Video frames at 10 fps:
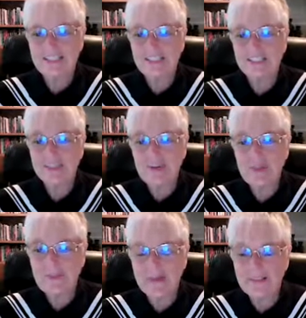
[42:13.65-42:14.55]
just know
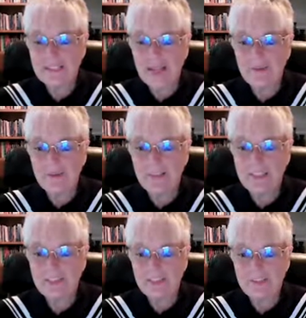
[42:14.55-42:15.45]
that by the time you
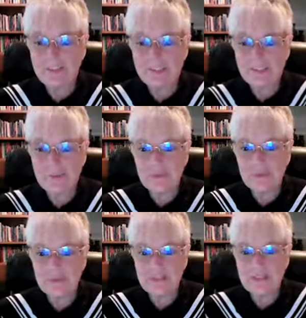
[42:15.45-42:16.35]
finish nursing
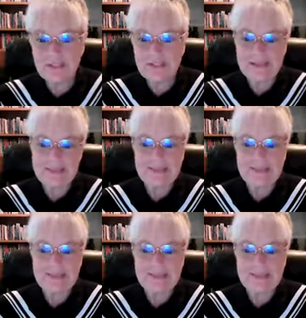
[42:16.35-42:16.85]
school, you're going to